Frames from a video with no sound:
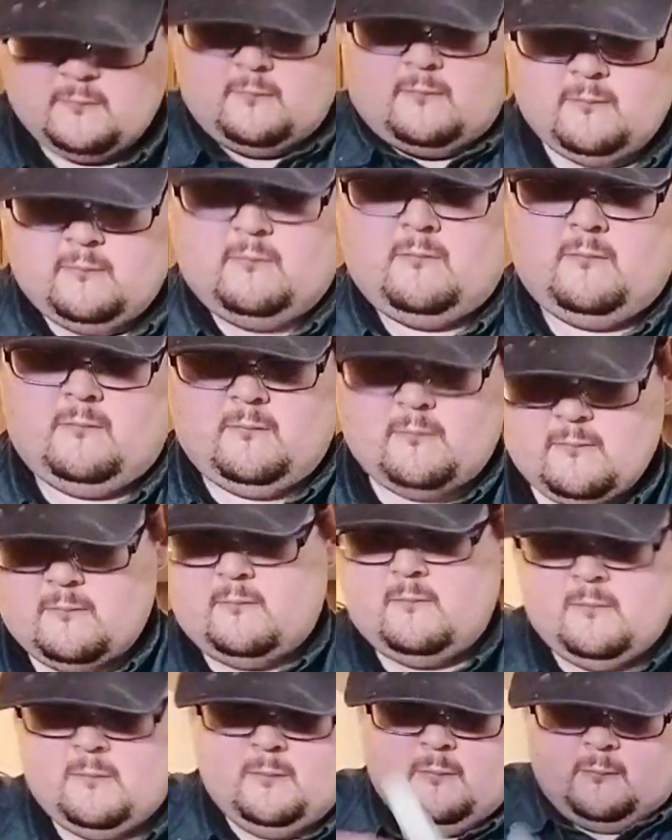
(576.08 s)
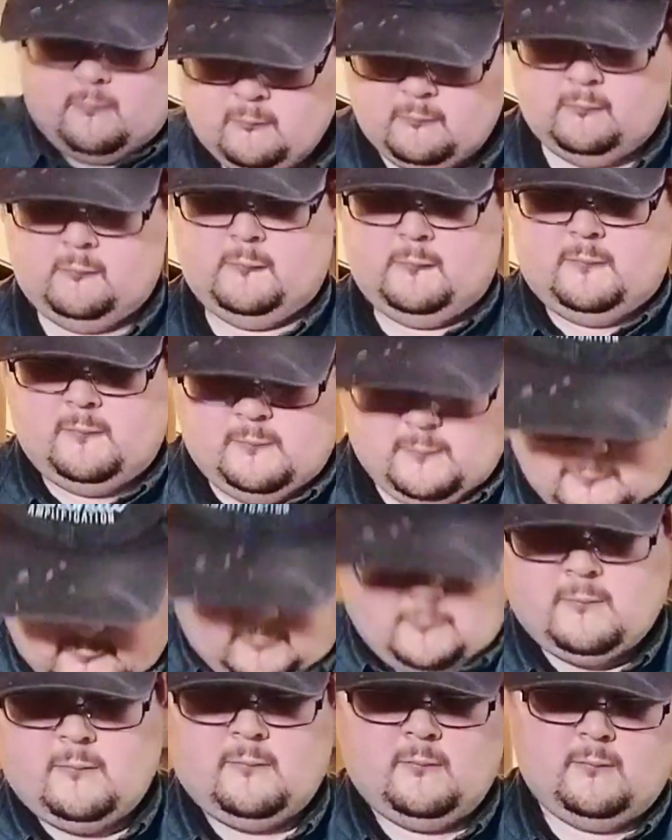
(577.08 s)
tuck in all of our corners,
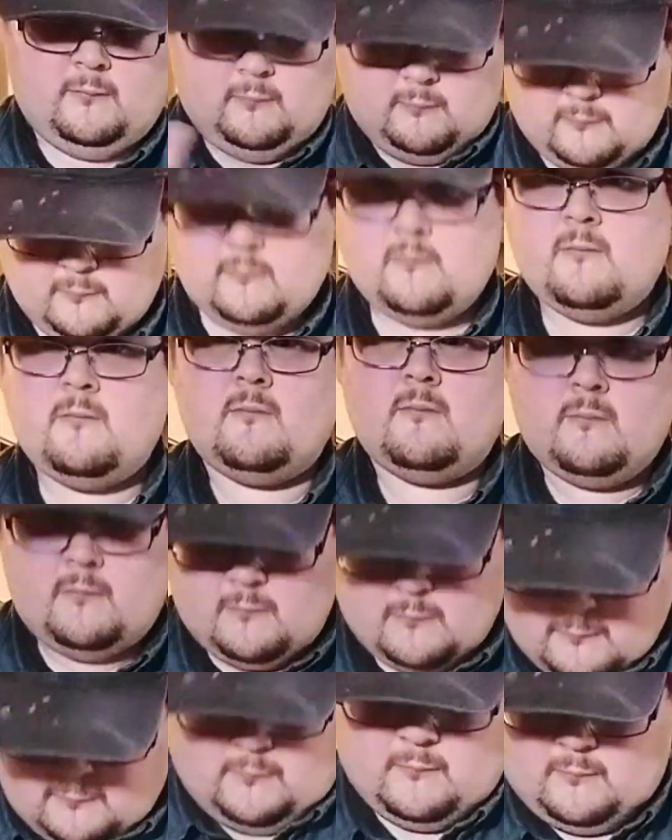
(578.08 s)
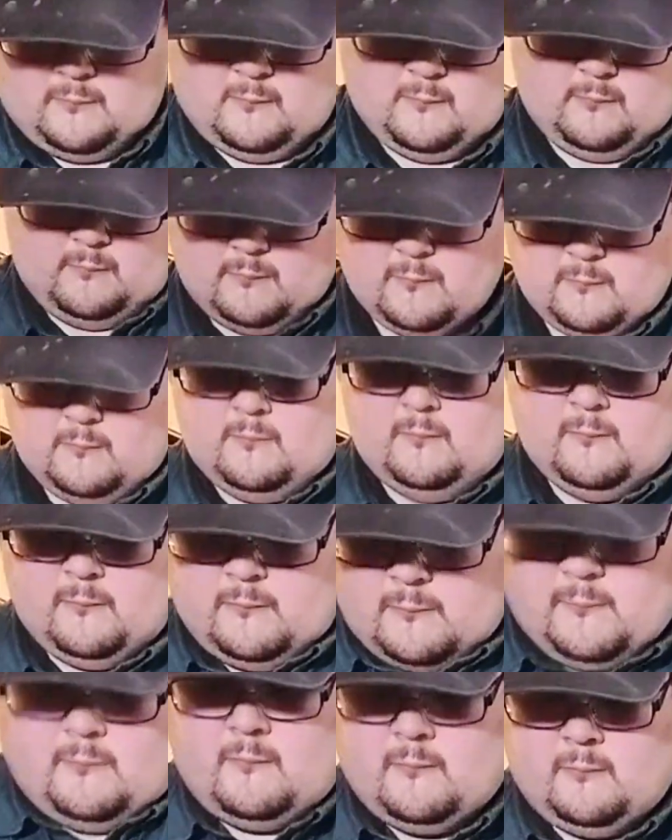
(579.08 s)
and then we're going to just continually
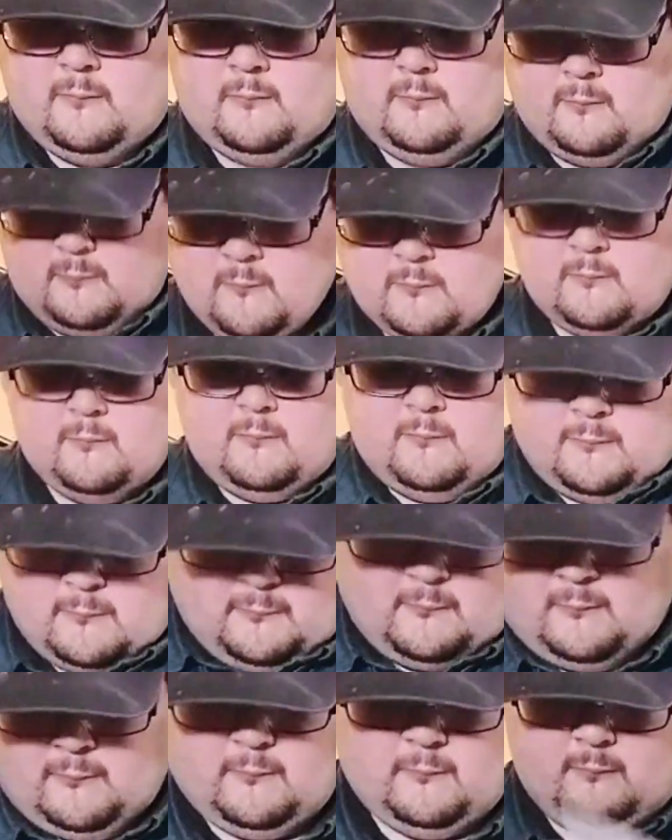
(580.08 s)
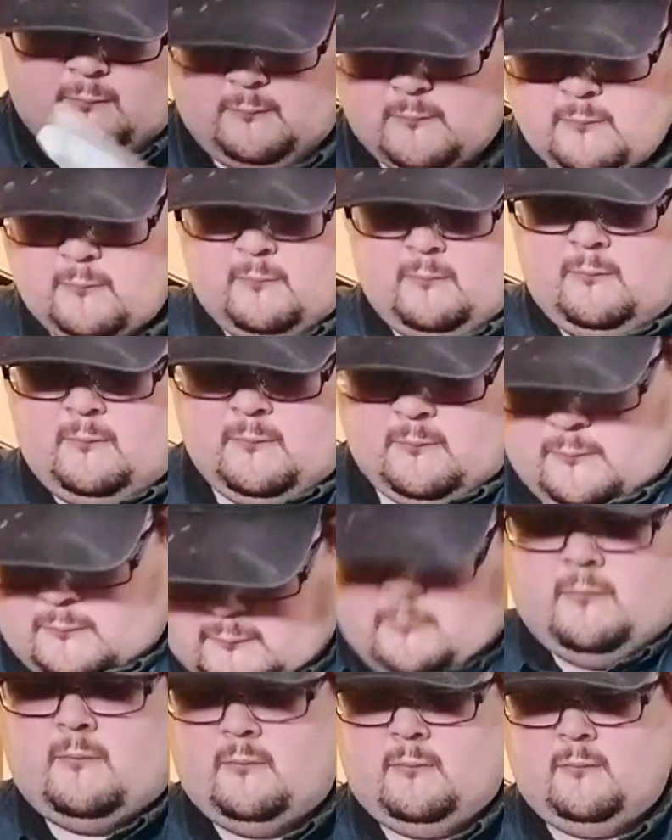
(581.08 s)
slap the corners together and fold it on top of each
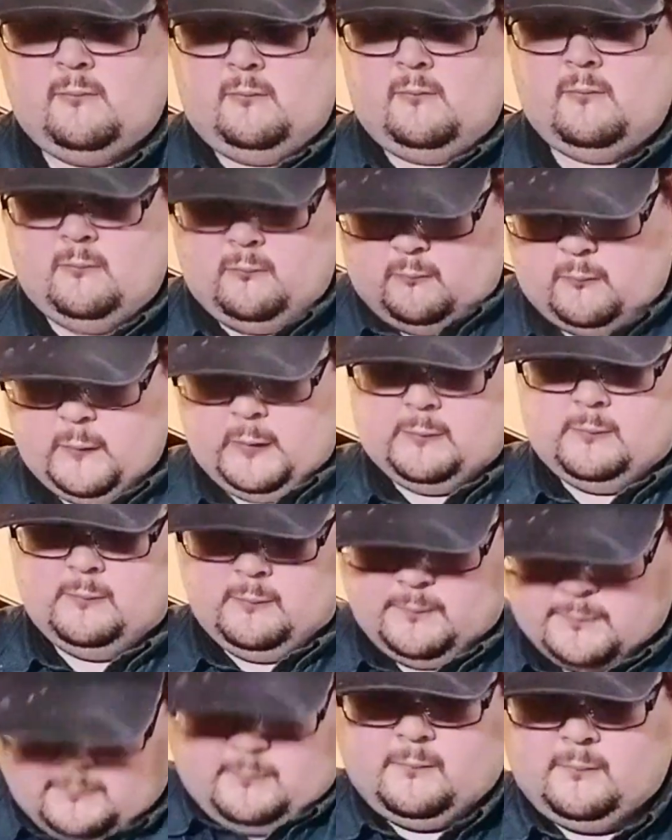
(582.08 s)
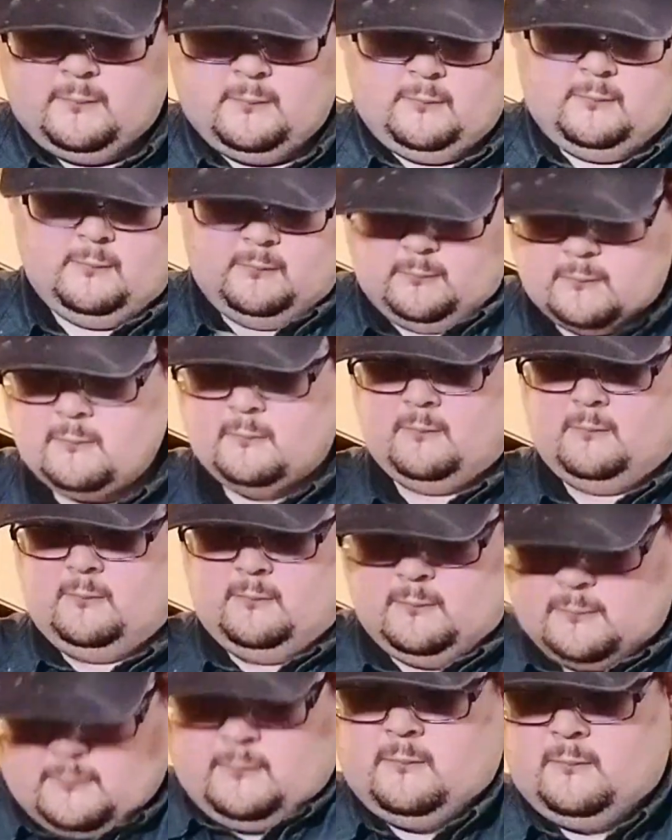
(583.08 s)
other. We're going to do this for a total of 4 or 5
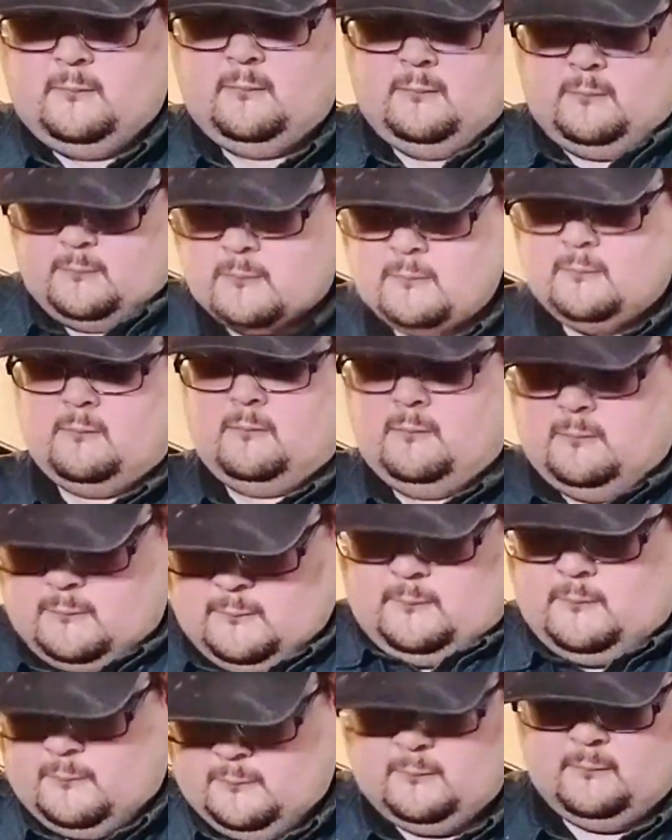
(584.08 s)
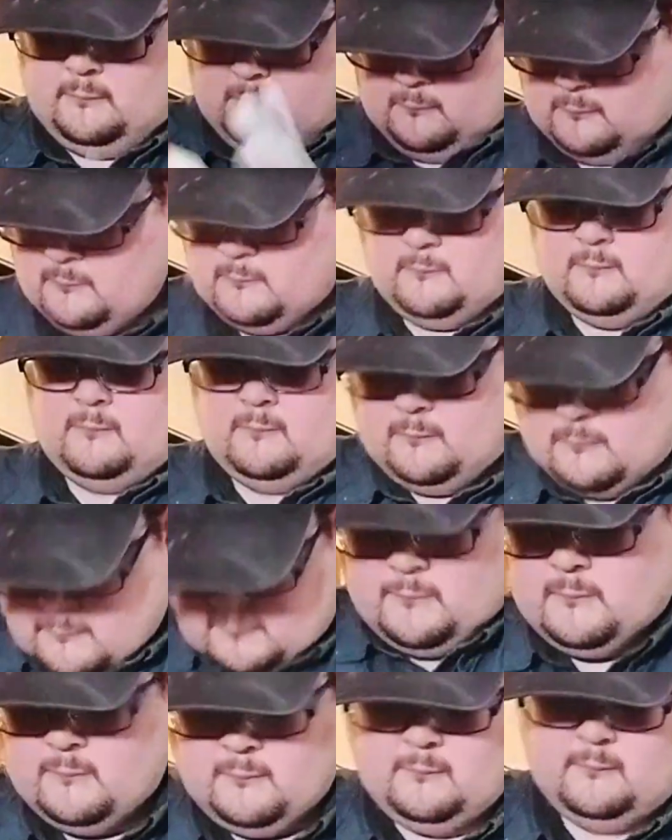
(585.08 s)
times. We don't want to
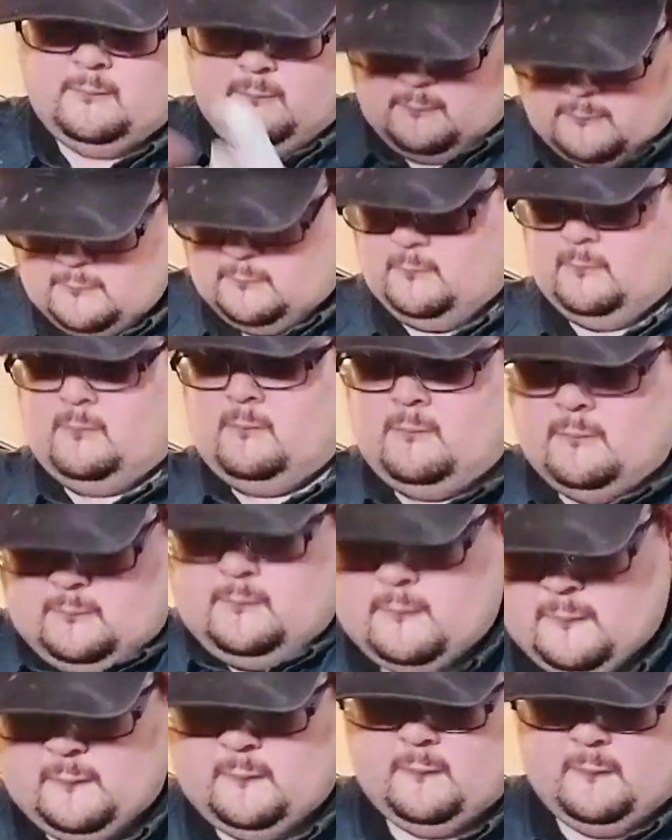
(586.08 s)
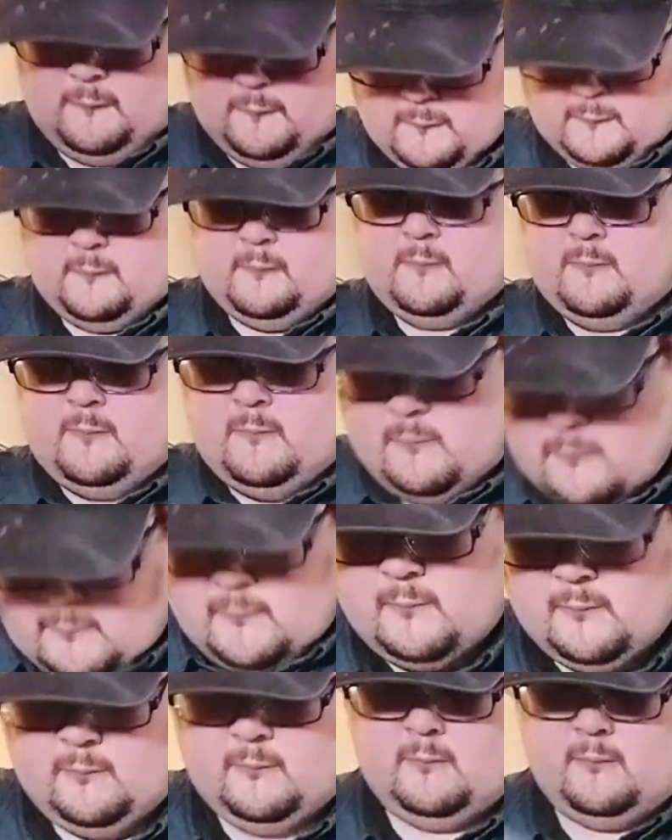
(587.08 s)
overwork this, because then it's not going to
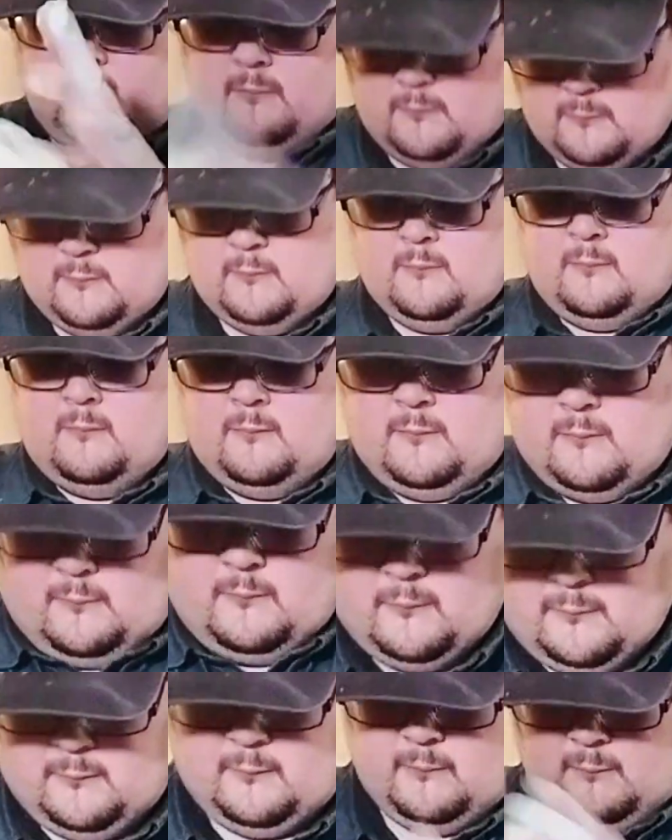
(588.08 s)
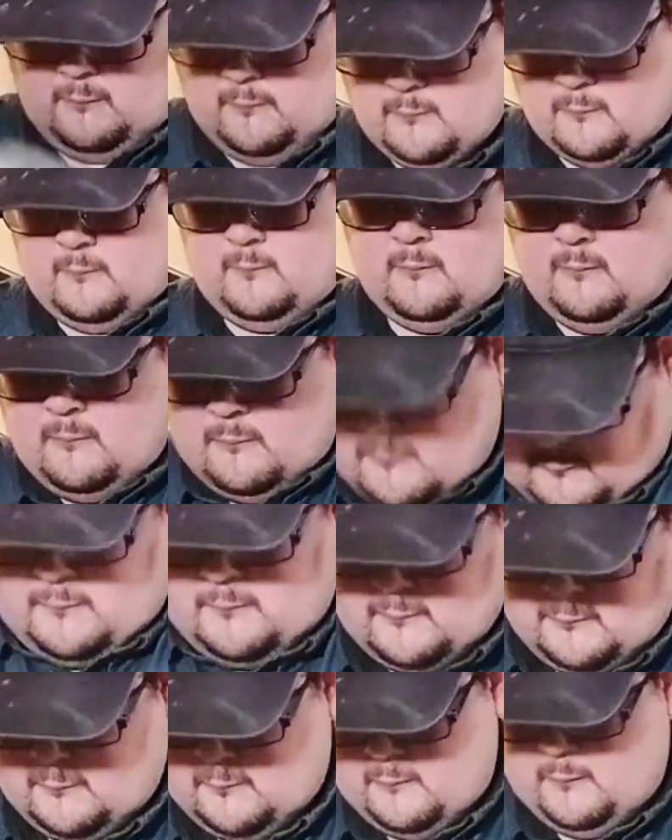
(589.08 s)
roll out properly. So now that
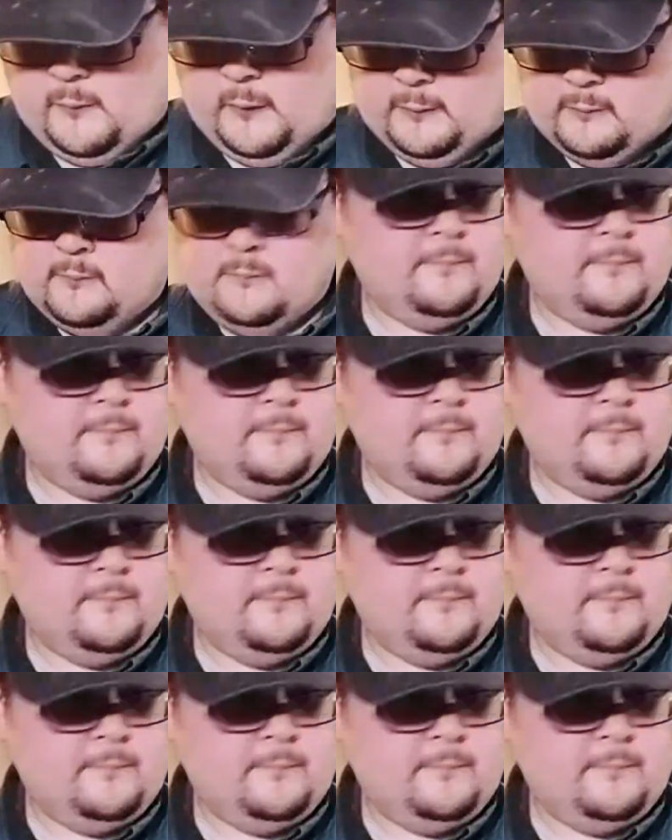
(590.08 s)
we've gotten the